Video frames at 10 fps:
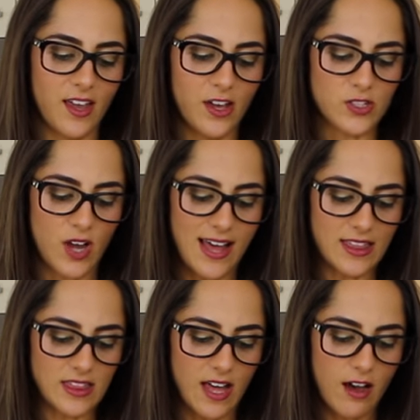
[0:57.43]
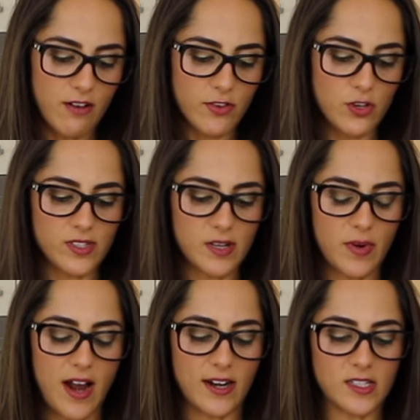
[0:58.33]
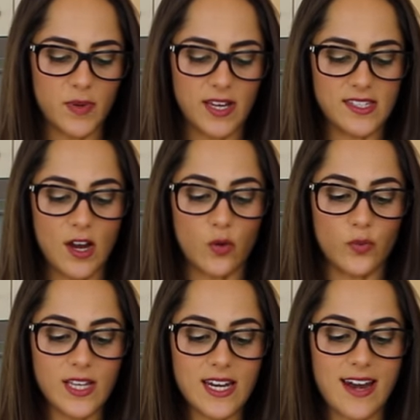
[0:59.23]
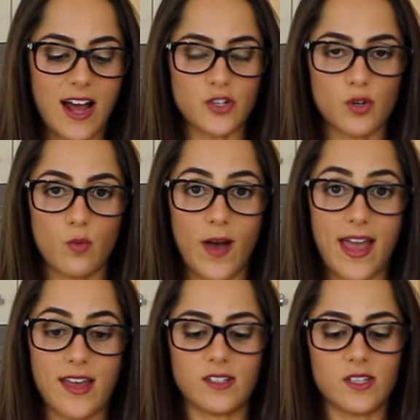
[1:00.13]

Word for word: So I love using bananas because they're a really natural way to